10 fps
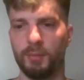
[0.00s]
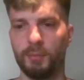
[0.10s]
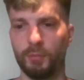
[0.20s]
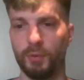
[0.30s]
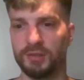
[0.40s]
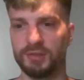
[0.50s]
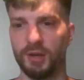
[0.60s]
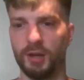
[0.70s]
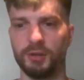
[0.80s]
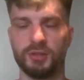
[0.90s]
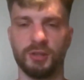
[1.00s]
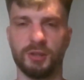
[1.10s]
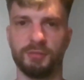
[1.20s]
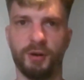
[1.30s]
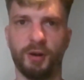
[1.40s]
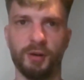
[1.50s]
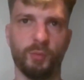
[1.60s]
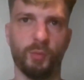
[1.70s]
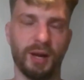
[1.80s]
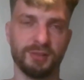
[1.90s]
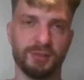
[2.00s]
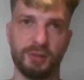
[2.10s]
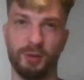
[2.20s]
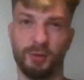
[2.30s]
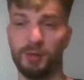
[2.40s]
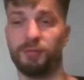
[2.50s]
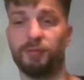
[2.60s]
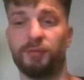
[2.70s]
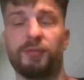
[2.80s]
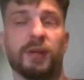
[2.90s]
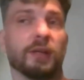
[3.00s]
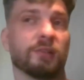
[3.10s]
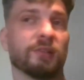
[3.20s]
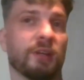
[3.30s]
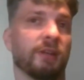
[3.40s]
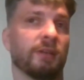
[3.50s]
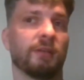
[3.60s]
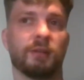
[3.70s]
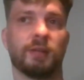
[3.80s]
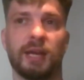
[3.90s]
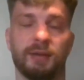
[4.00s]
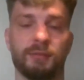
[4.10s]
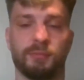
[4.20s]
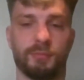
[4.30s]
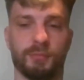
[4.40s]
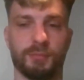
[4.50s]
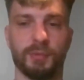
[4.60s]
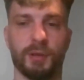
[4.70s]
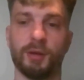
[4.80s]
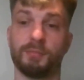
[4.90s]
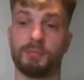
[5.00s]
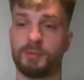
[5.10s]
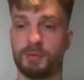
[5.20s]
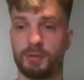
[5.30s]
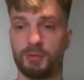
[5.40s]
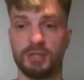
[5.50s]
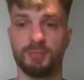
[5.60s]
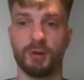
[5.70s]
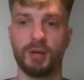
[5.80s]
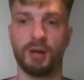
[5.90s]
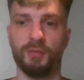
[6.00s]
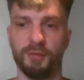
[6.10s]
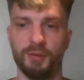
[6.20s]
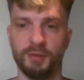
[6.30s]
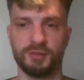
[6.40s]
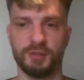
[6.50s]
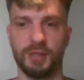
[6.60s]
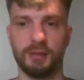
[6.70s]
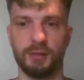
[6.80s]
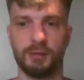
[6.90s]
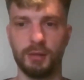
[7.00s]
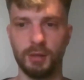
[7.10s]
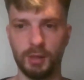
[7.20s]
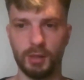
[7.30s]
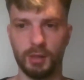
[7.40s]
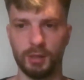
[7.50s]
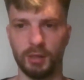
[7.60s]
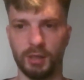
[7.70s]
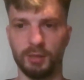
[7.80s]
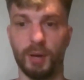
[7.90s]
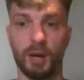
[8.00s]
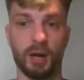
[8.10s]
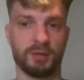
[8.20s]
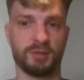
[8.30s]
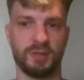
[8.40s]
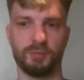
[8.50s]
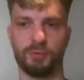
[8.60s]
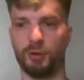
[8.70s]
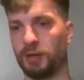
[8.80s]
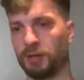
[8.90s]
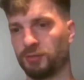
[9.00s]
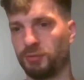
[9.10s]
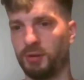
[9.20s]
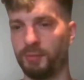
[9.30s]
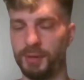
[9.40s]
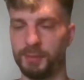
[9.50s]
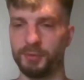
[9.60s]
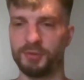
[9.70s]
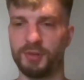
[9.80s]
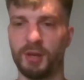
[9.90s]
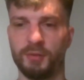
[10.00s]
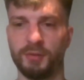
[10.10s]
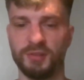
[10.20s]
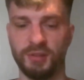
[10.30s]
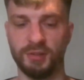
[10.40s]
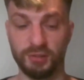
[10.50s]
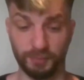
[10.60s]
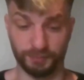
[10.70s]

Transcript: researching and finding ways to do different things, and that like increased my confidence in marketing products for other people's services.